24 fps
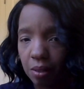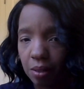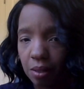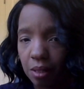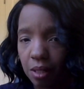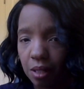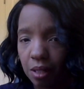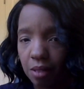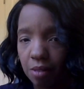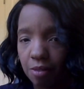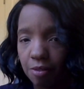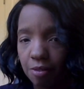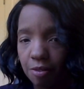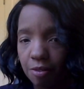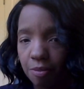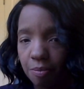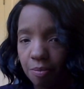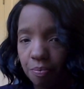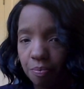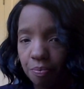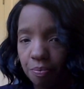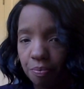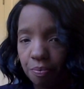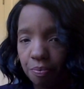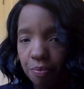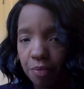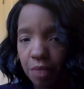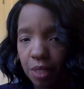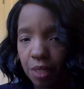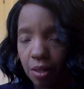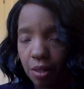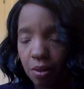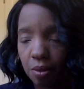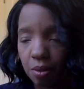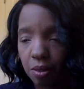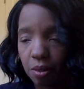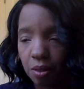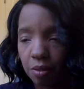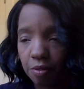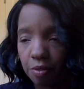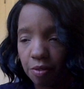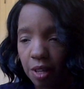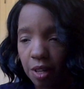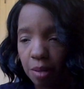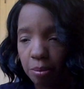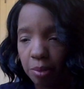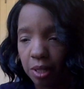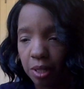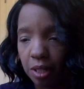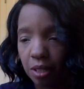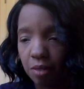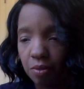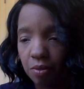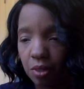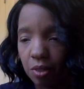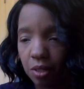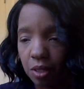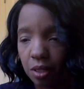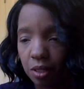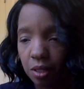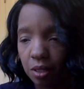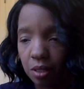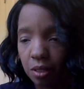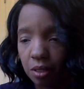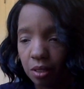and her family live on a